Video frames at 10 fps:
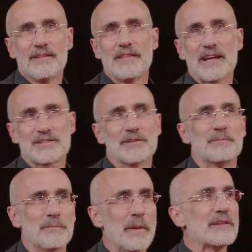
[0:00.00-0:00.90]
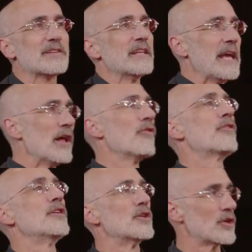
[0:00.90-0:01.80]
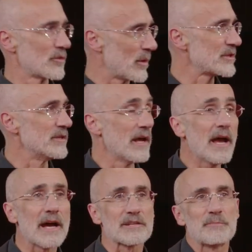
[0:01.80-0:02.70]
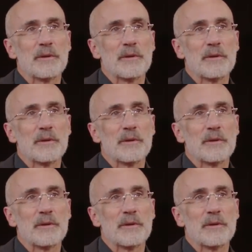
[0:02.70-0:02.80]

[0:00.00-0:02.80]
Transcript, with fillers: That's a mentally healthier question to ask.